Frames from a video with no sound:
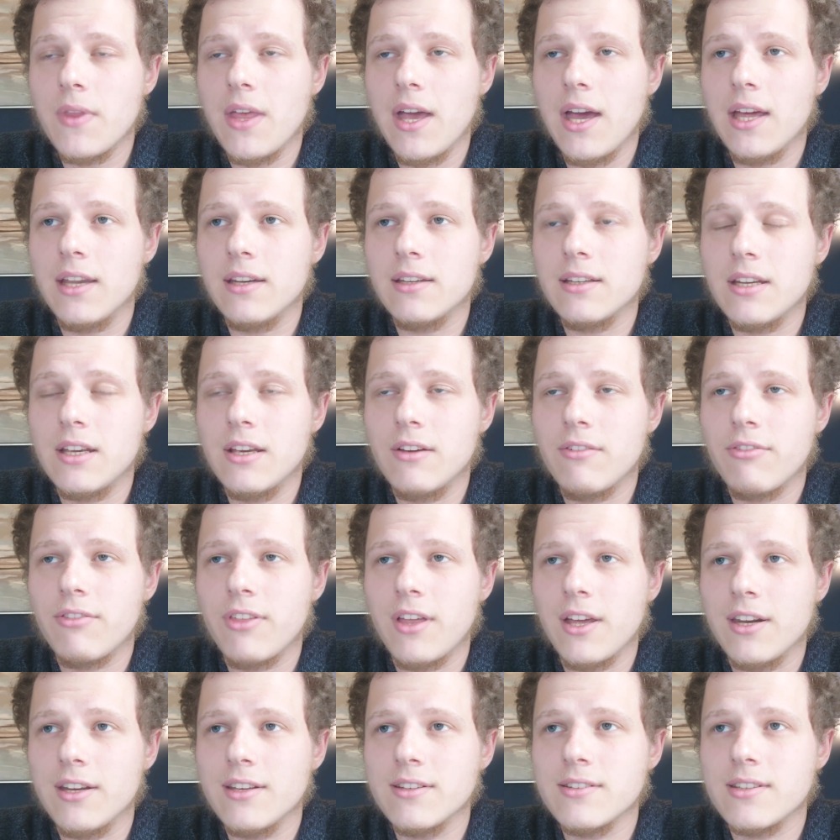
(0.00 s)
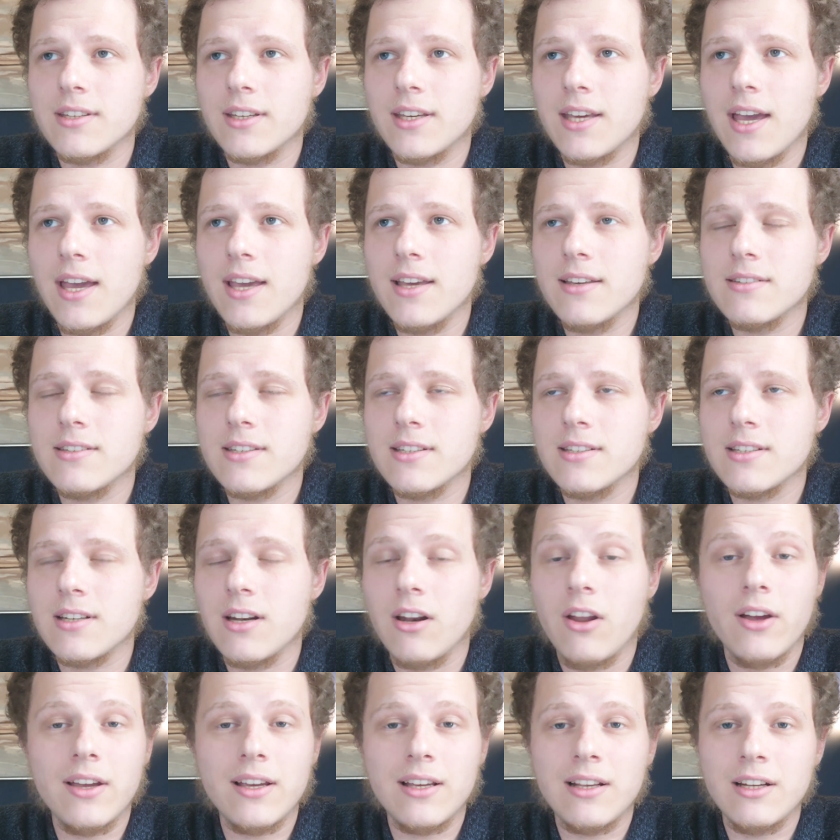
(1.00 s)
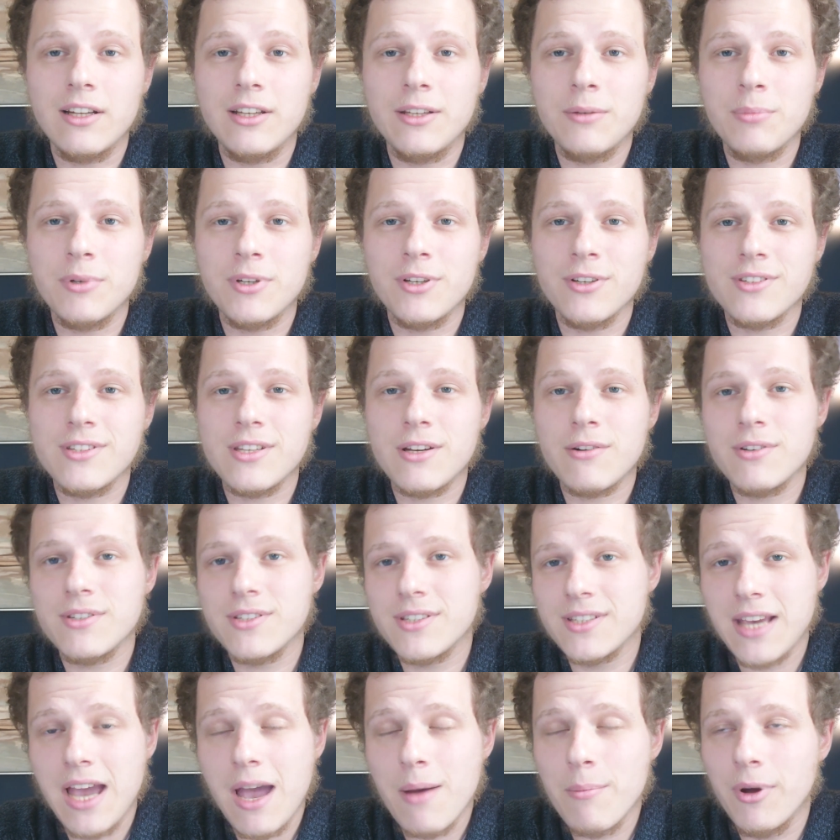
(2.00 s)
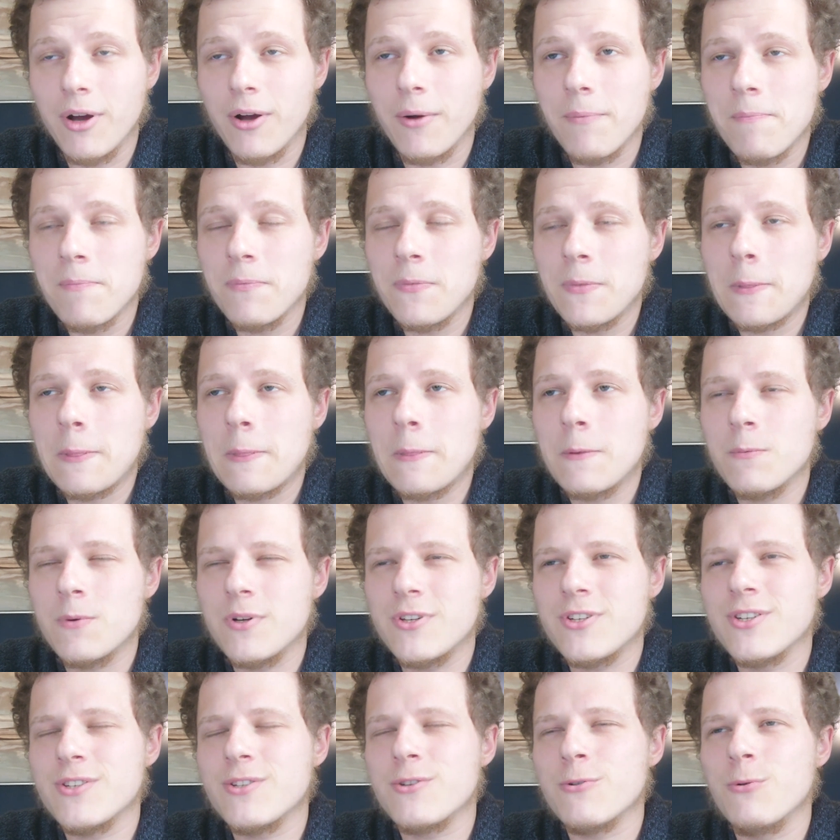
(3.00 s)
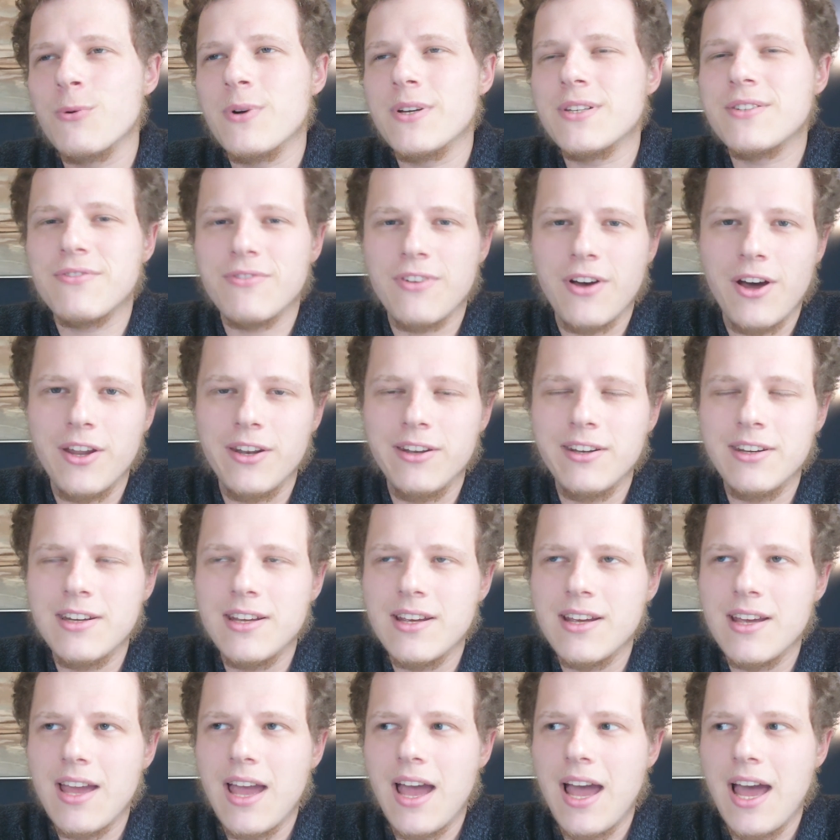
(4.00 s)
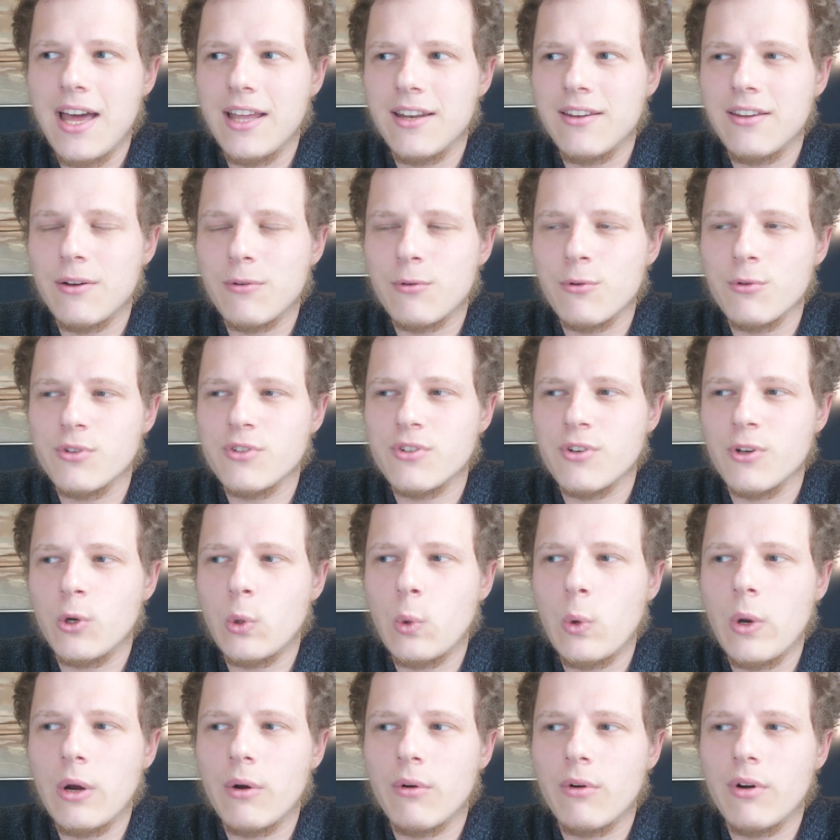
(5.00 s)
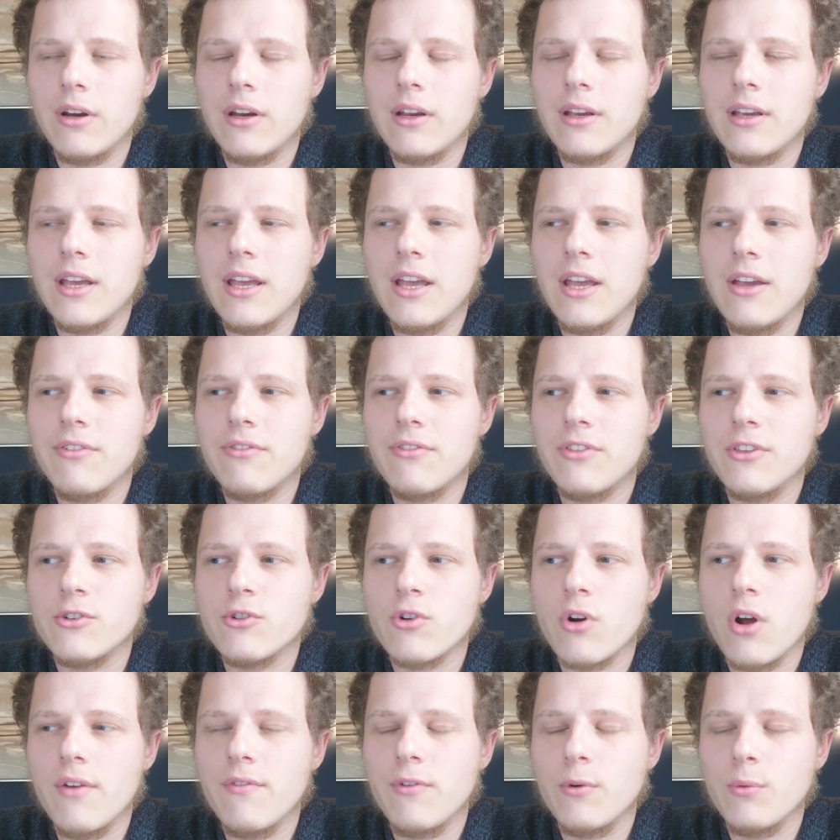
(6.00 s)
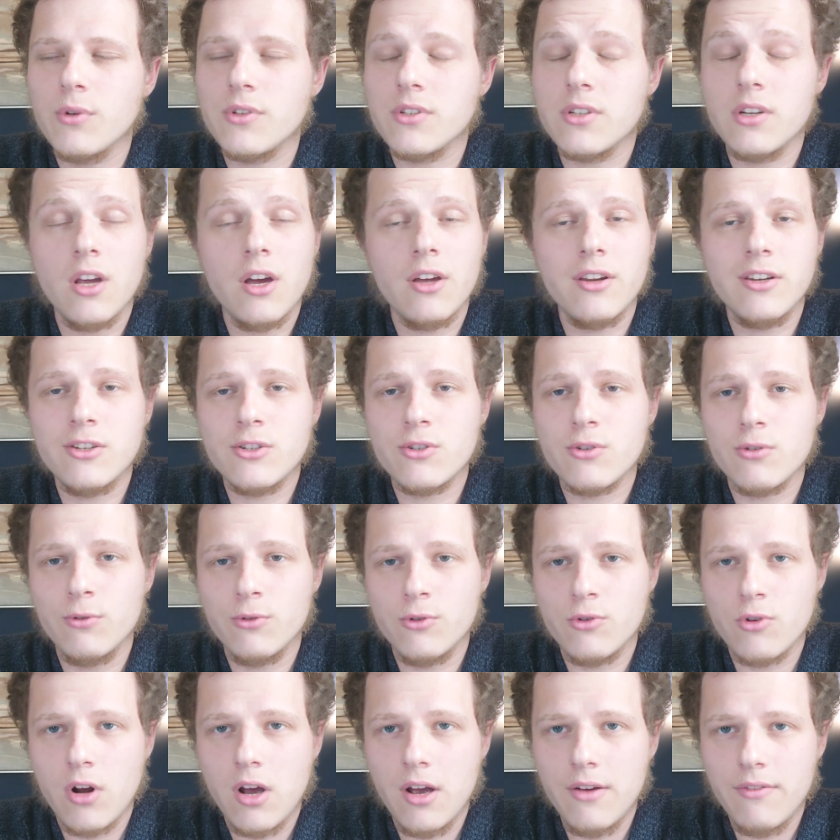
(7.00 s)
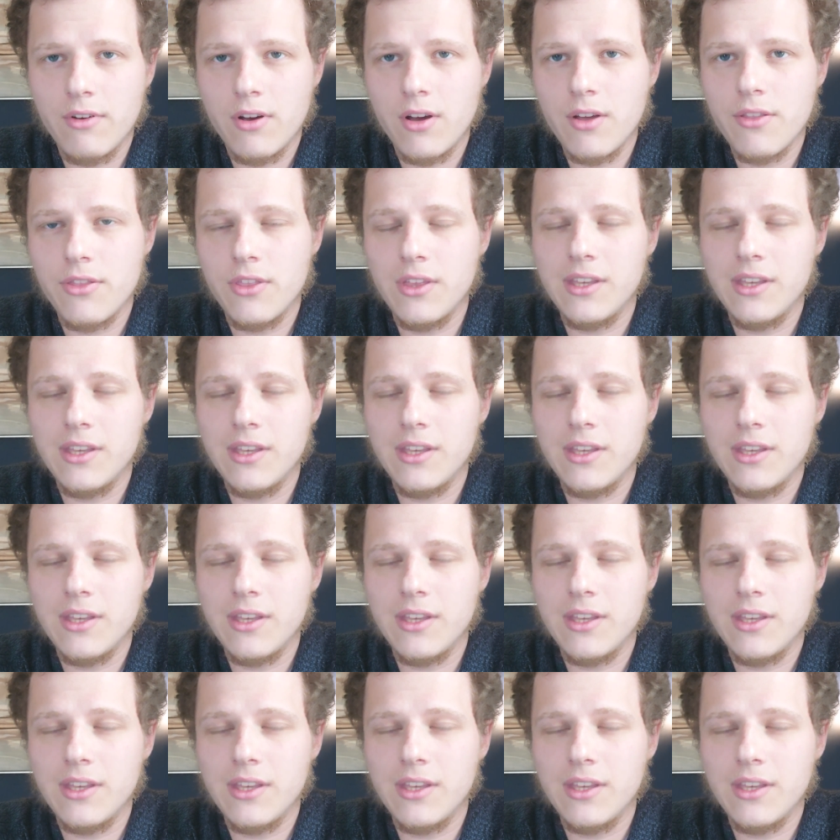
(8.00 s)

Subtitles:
And if that is the case, it's likely because they're a scammer, which is always fun. And they're also querying if the driver was an uninsured driver.